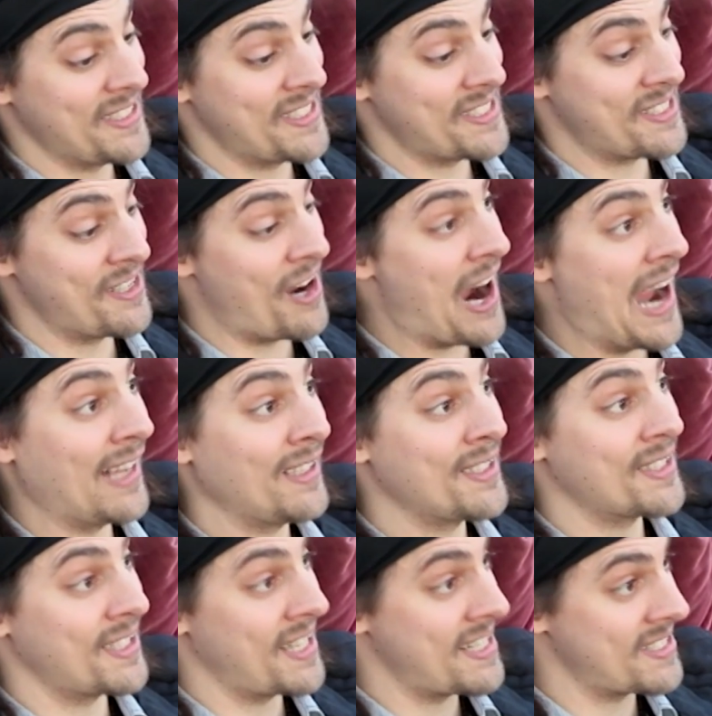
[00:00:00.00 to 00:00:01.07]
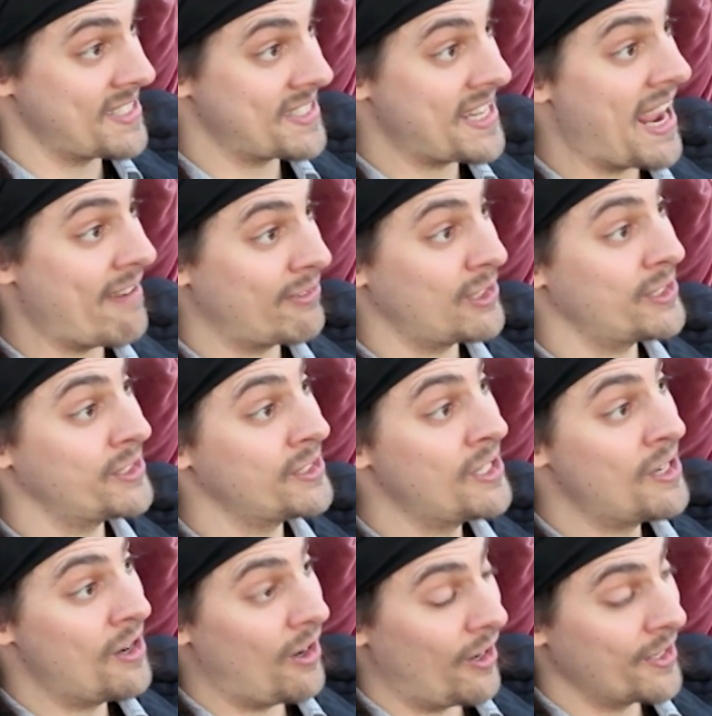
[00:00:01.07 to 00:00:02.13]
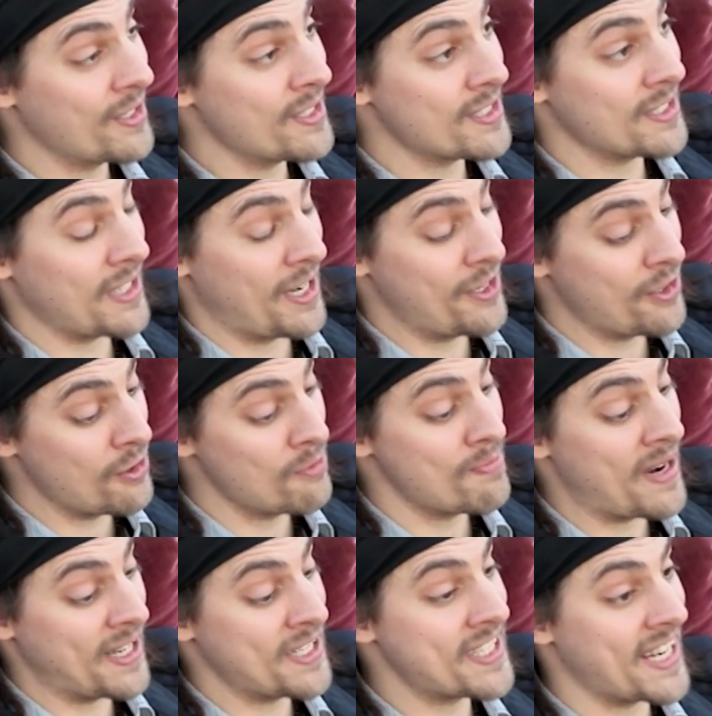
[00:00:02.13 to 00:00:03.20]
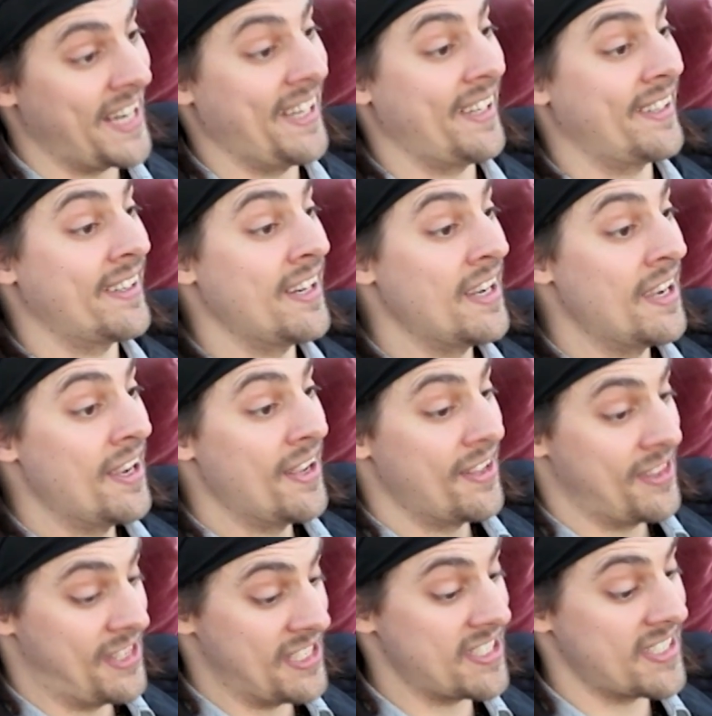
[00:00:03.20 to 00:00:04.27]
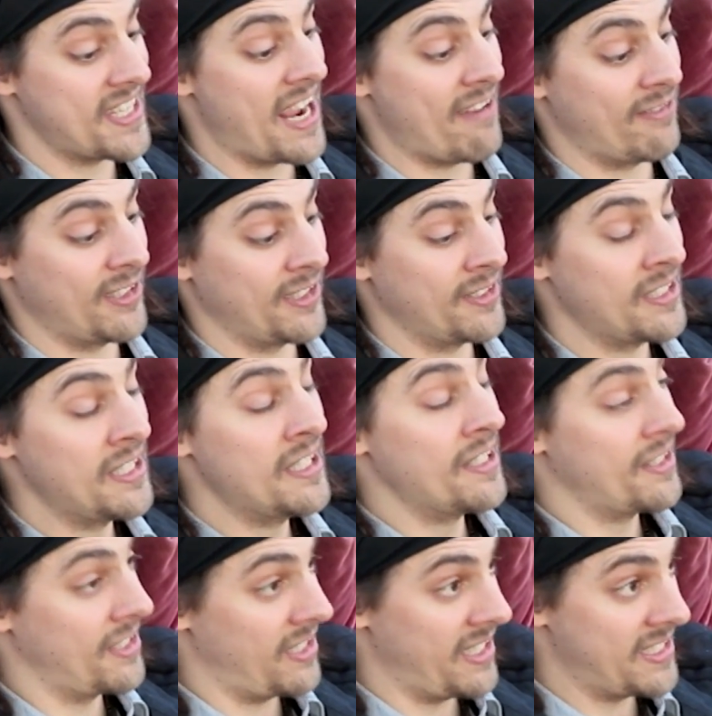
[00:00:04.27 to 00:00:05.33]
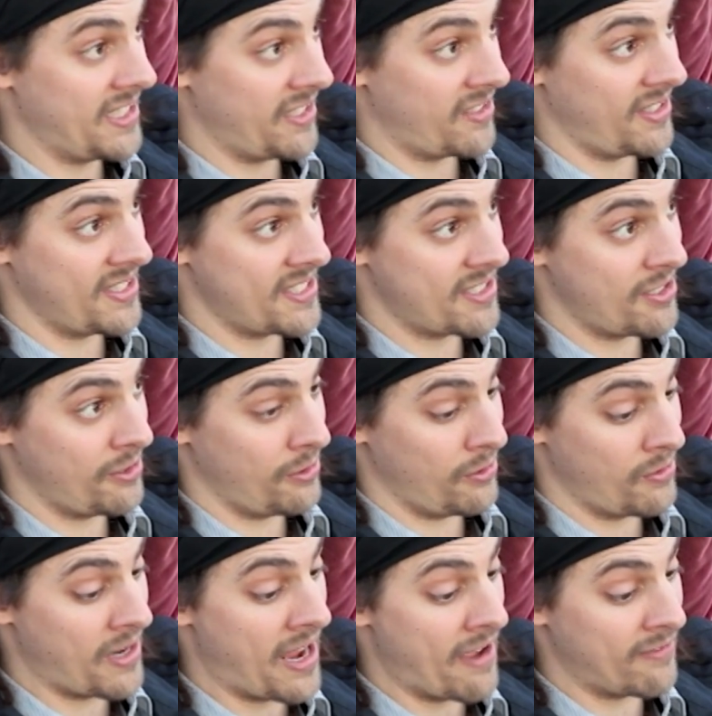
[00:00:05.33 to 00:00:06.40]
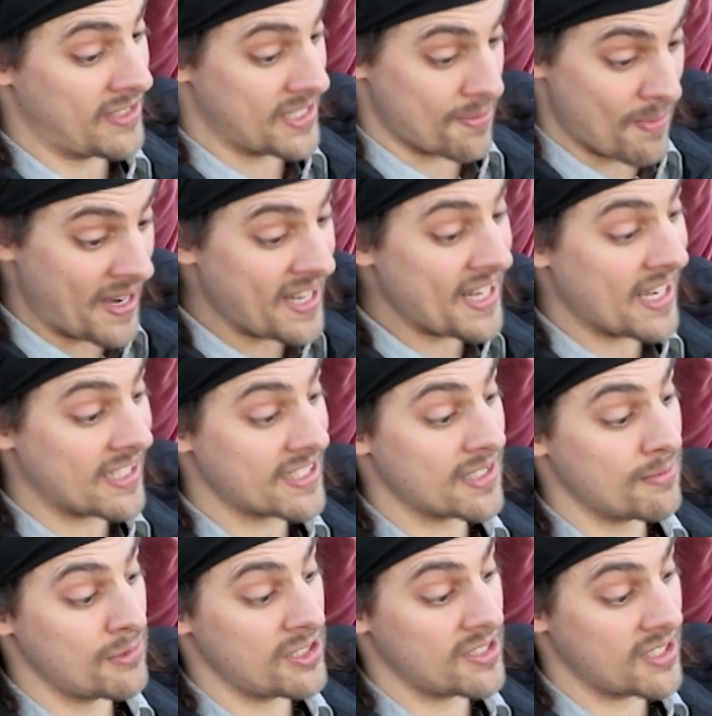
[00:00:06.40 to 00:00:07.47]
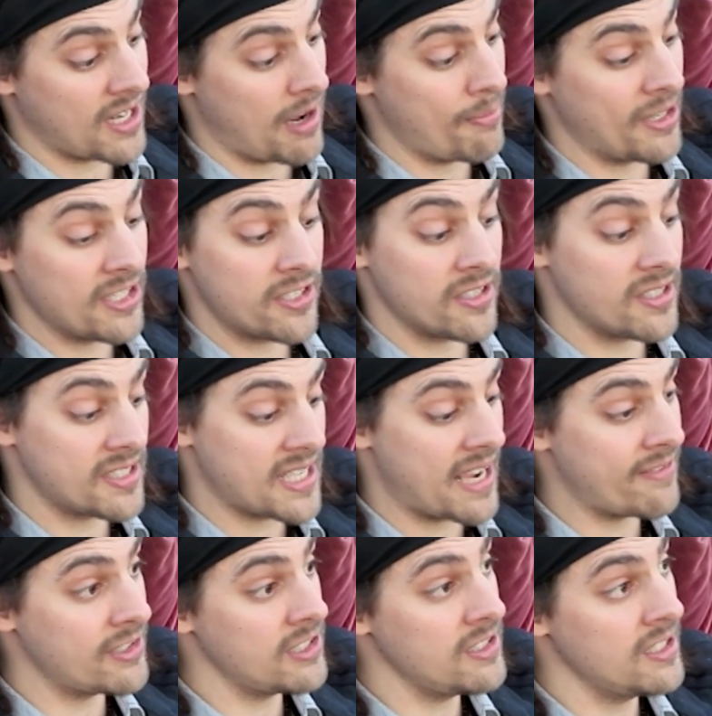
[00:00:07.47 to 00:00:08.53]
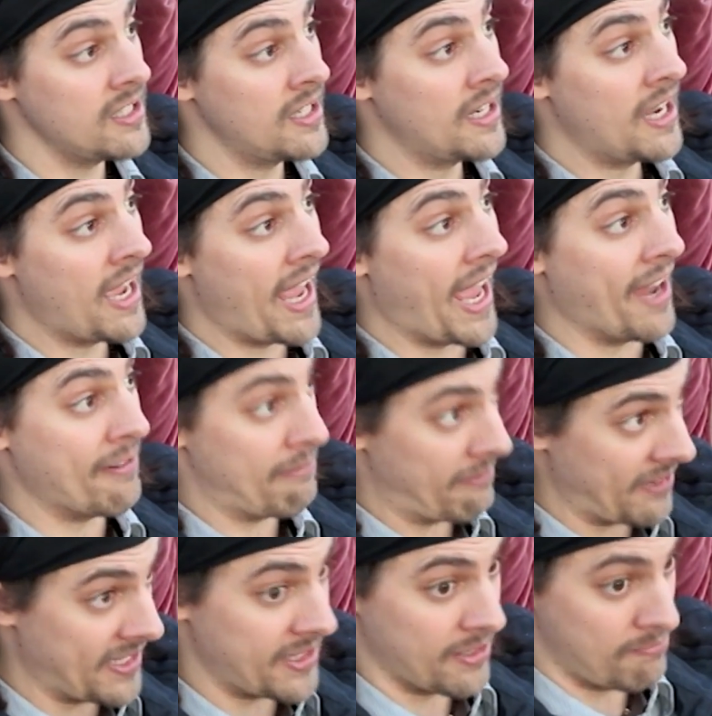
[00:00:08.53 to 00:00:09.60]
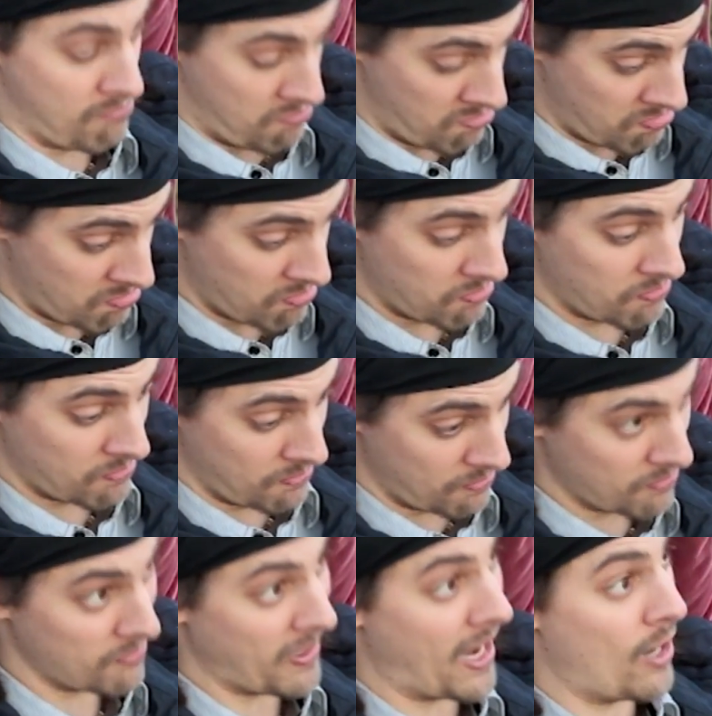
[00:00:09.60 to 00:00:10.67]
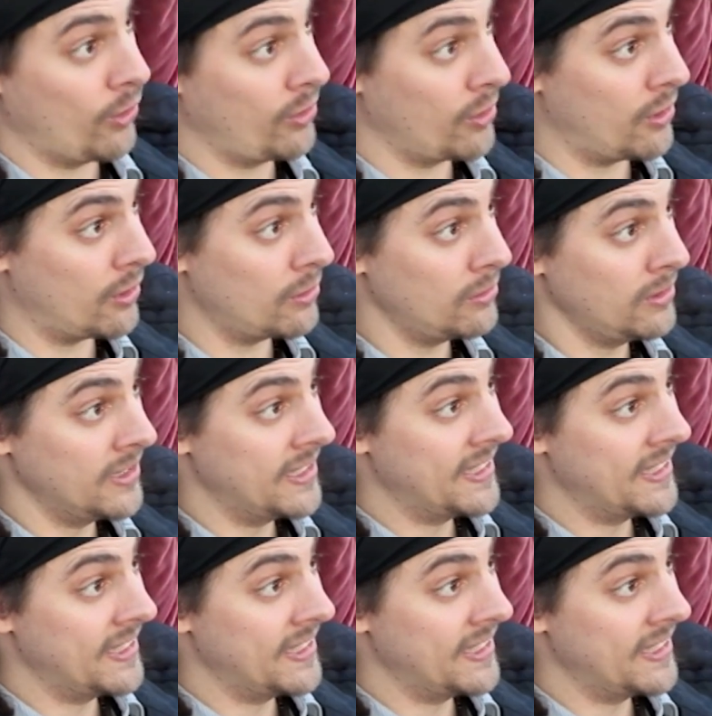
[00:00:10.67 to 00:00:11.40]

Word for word: is an island that has a tavern on it, and you maintain this tavern. The idea is to have as many customers come into the tavern and feed them alcohol,